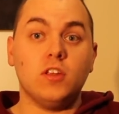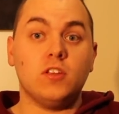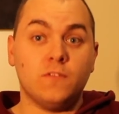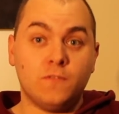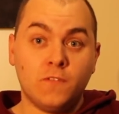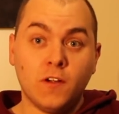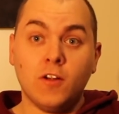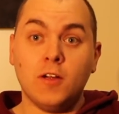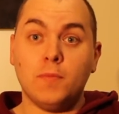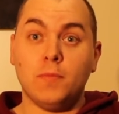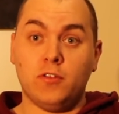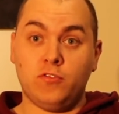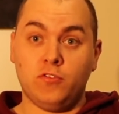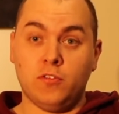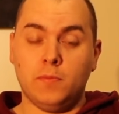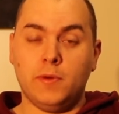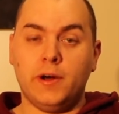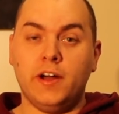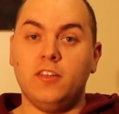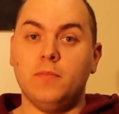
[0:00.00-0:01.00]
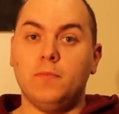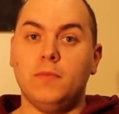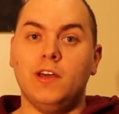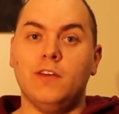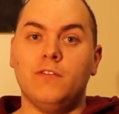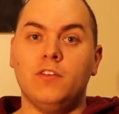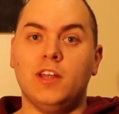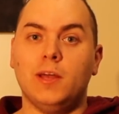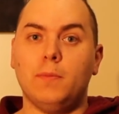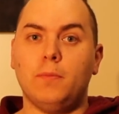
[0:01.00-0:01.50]
This very much reminded me
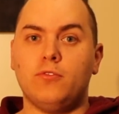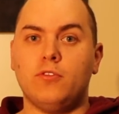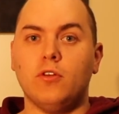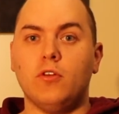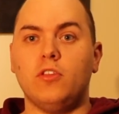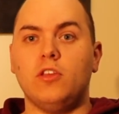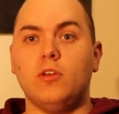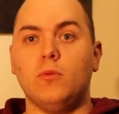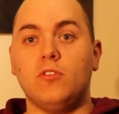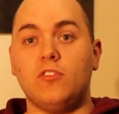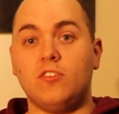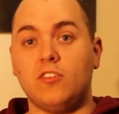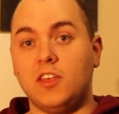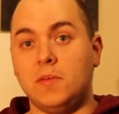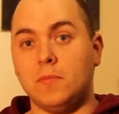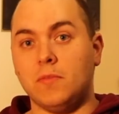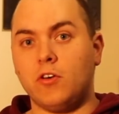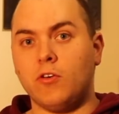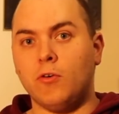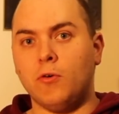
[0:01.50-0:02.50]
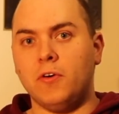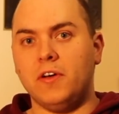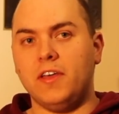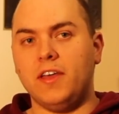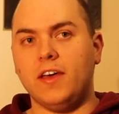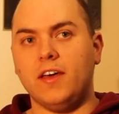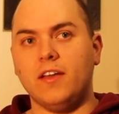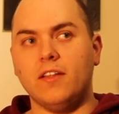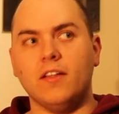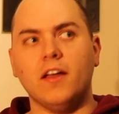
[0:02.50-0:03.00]
of an episode that you would see
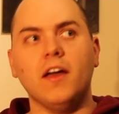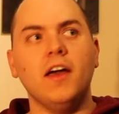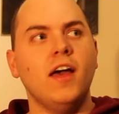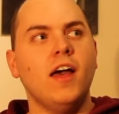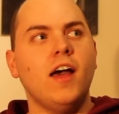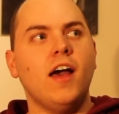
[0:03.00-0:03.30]
McCoy in.